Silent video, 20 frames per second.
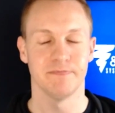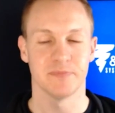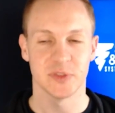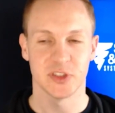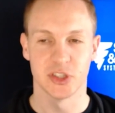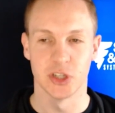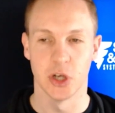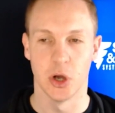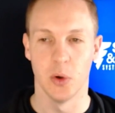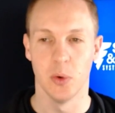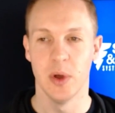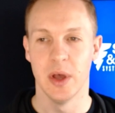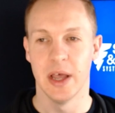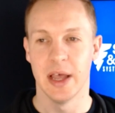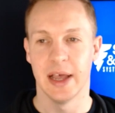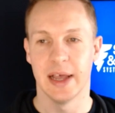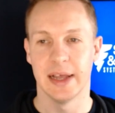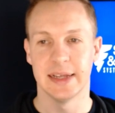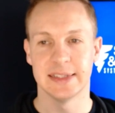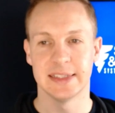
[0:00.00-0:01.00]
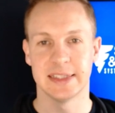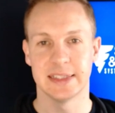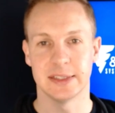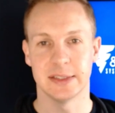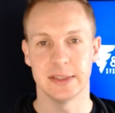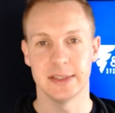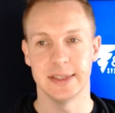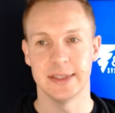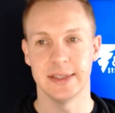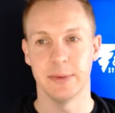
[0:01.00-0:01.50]
So
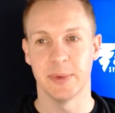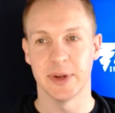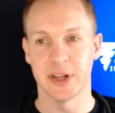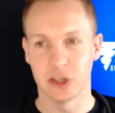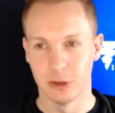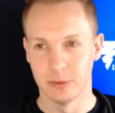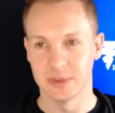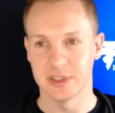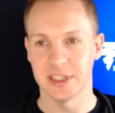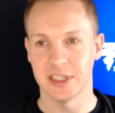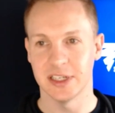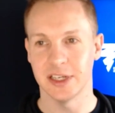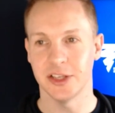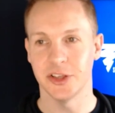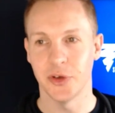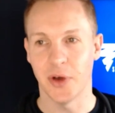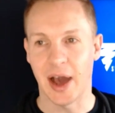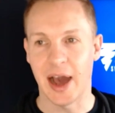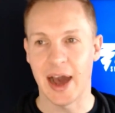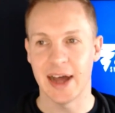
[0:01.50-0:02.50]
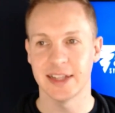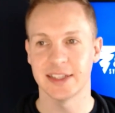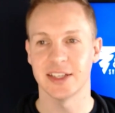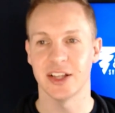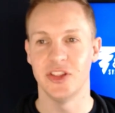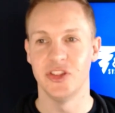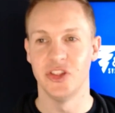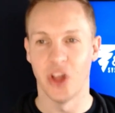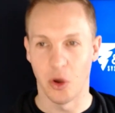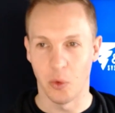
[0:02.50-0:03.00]
when it comes to your ad
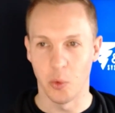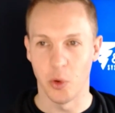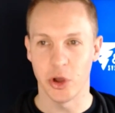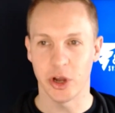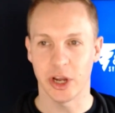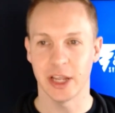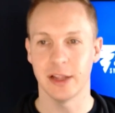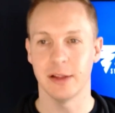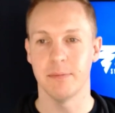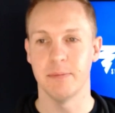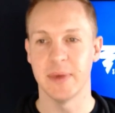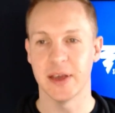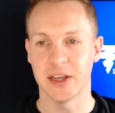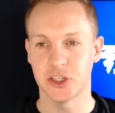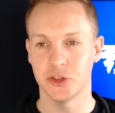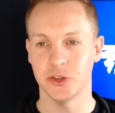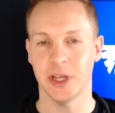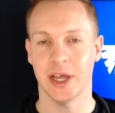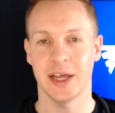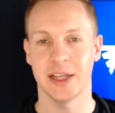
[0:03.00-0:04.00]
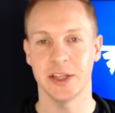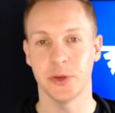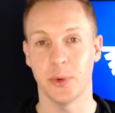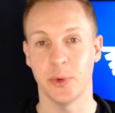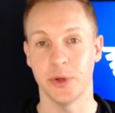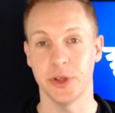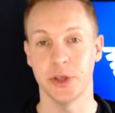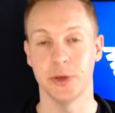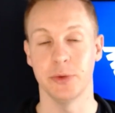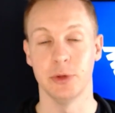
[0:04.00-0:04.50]
not working, make sure that
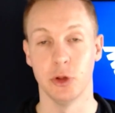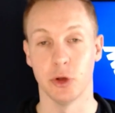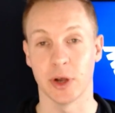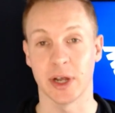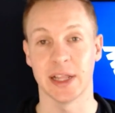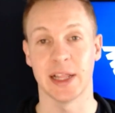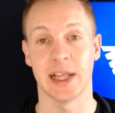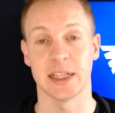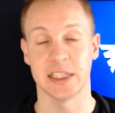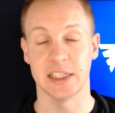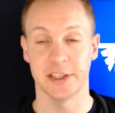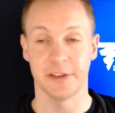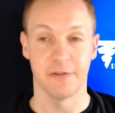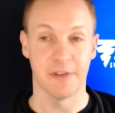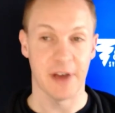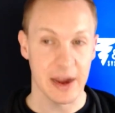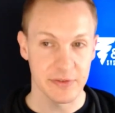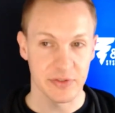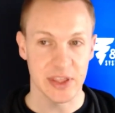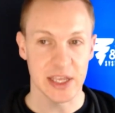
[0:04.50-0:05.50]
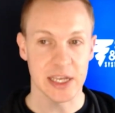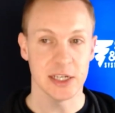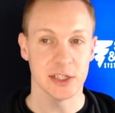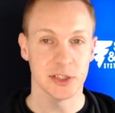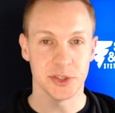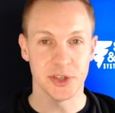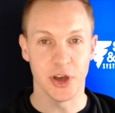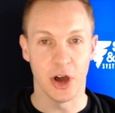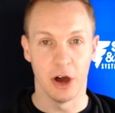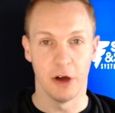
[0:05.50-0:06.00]
you're looking at these 5 things. So
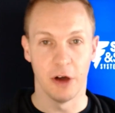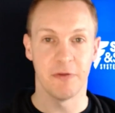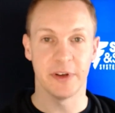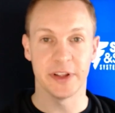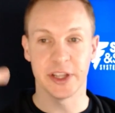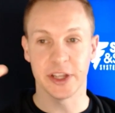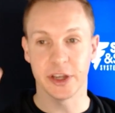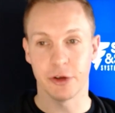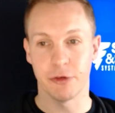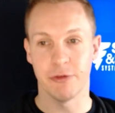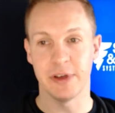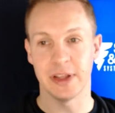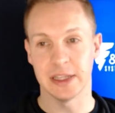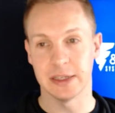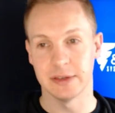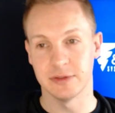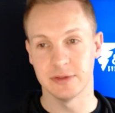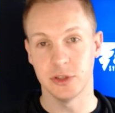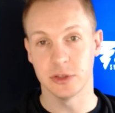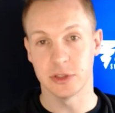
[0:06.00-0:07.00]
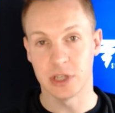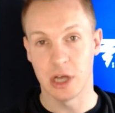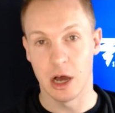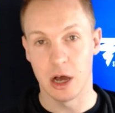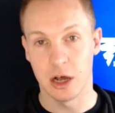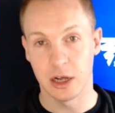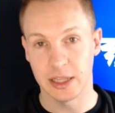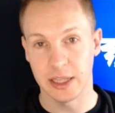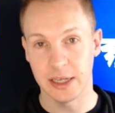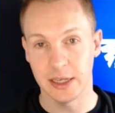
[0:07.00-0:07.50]
you offer the creatives you're
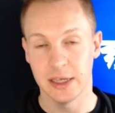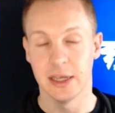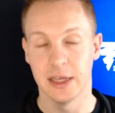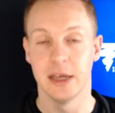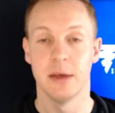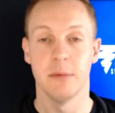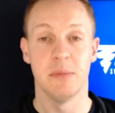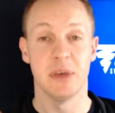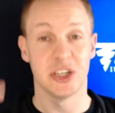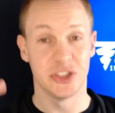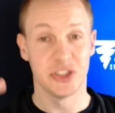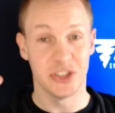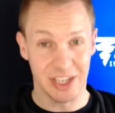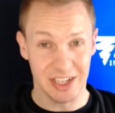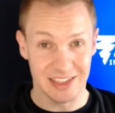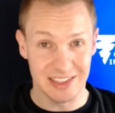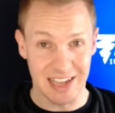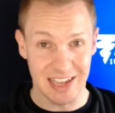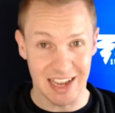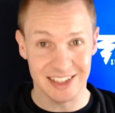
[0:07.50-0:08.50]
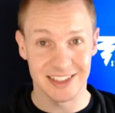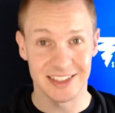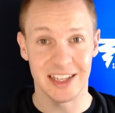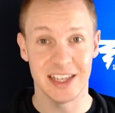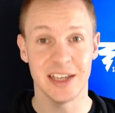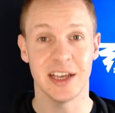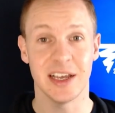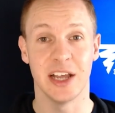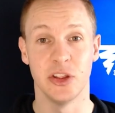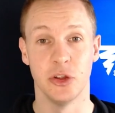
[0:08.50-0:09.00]
targeting, make sure that you're
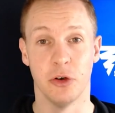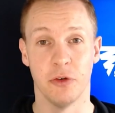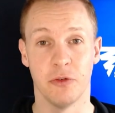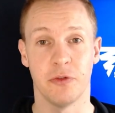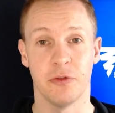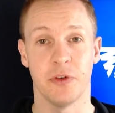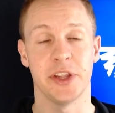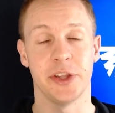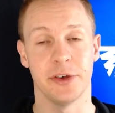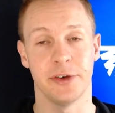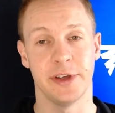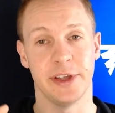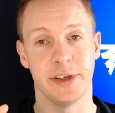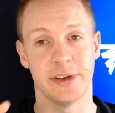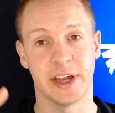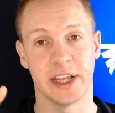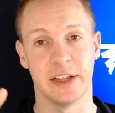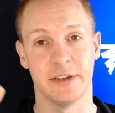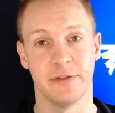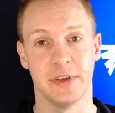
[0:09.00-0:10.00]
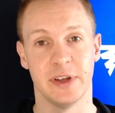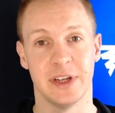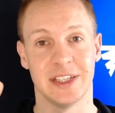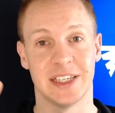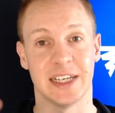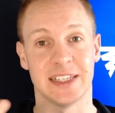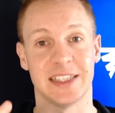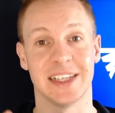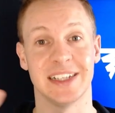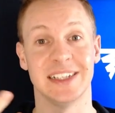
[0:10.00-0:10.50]
testing enough and you're kind of
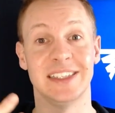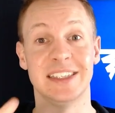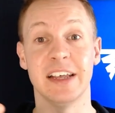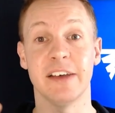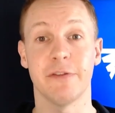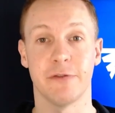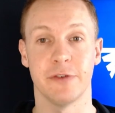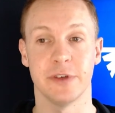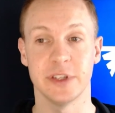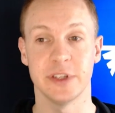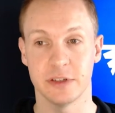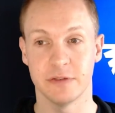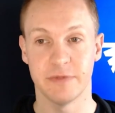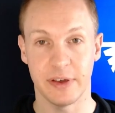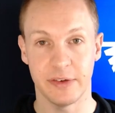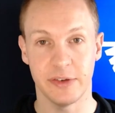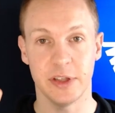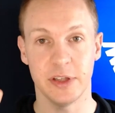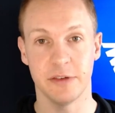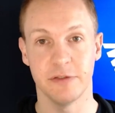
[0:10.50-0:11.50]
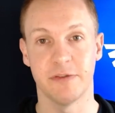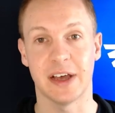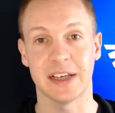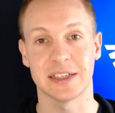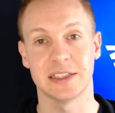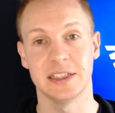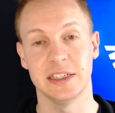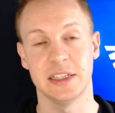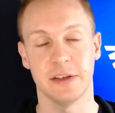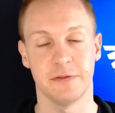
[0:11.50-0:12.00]
testing different, very
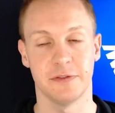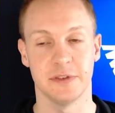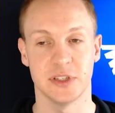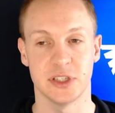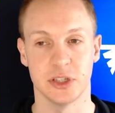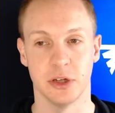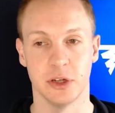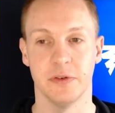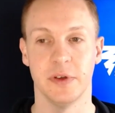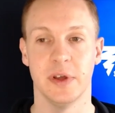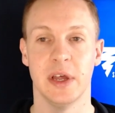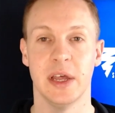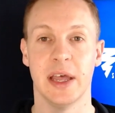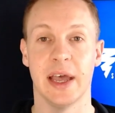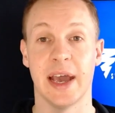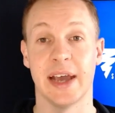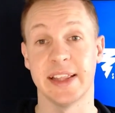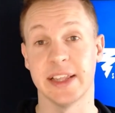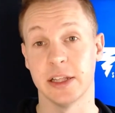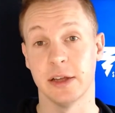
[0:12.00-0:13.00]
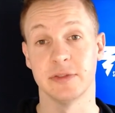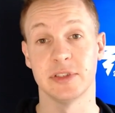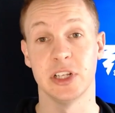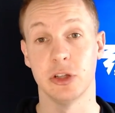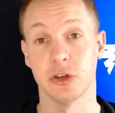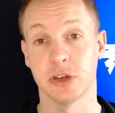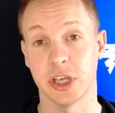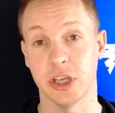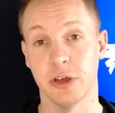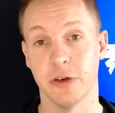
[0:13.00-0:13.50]
vastly different stuff. And then obviously
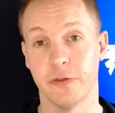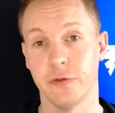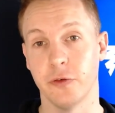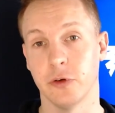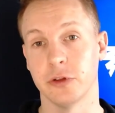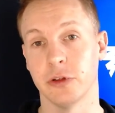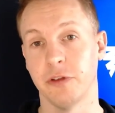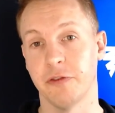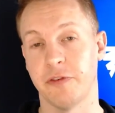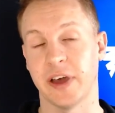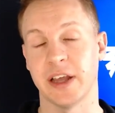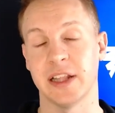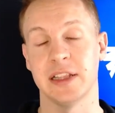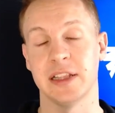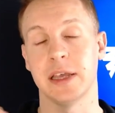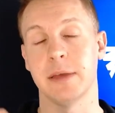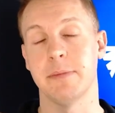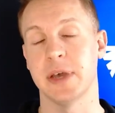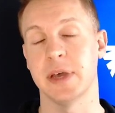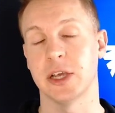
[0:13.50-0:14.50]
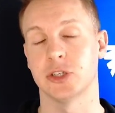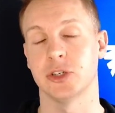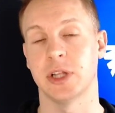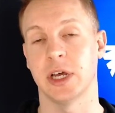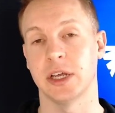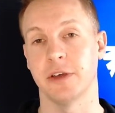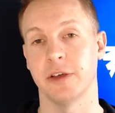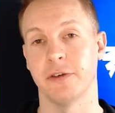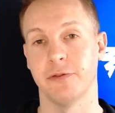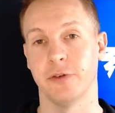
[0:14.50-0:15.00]
look at your funnel finally and make sure that
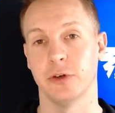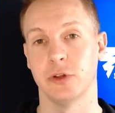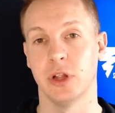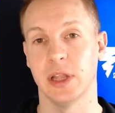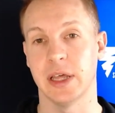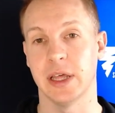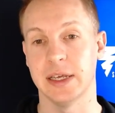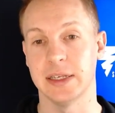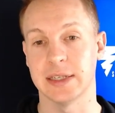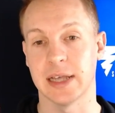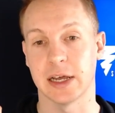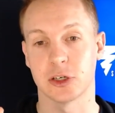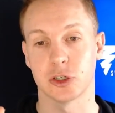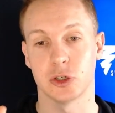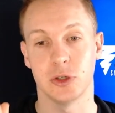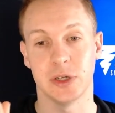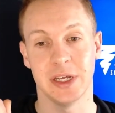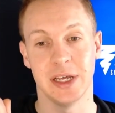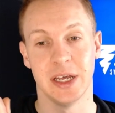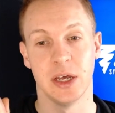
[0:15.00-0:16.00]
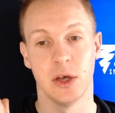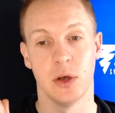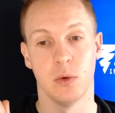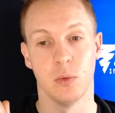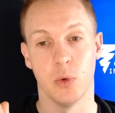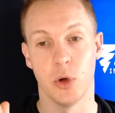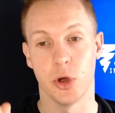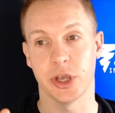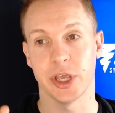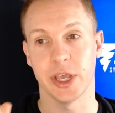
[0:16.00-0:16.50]
your funnel is actually
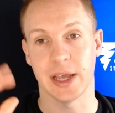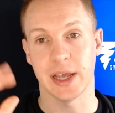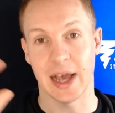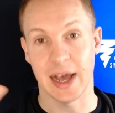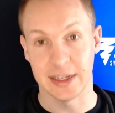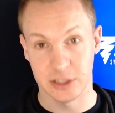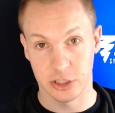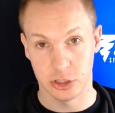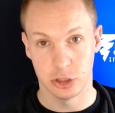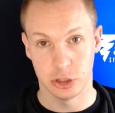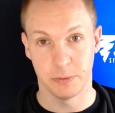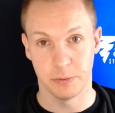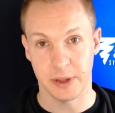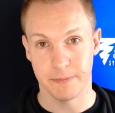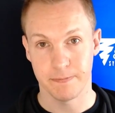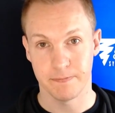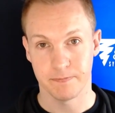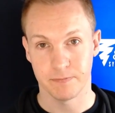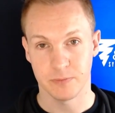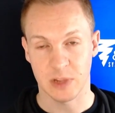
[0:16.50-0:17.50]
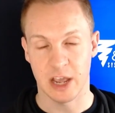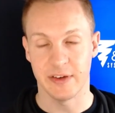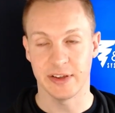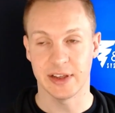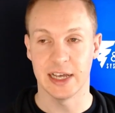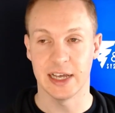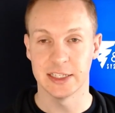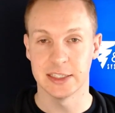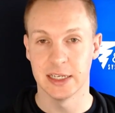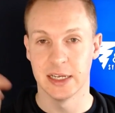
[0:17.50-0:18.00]
working as it should be. All right,
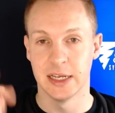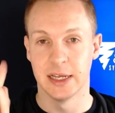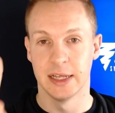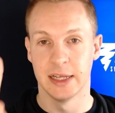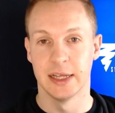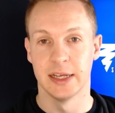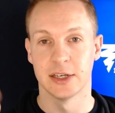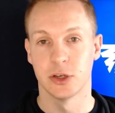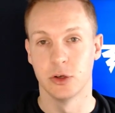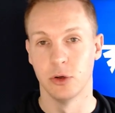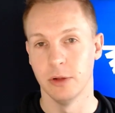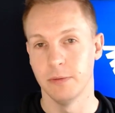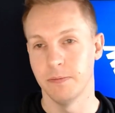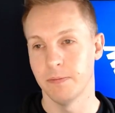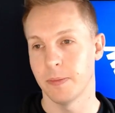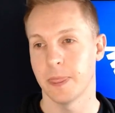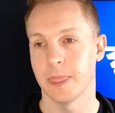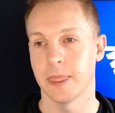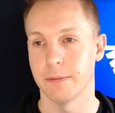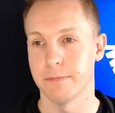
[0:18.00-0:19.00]
guys, cool.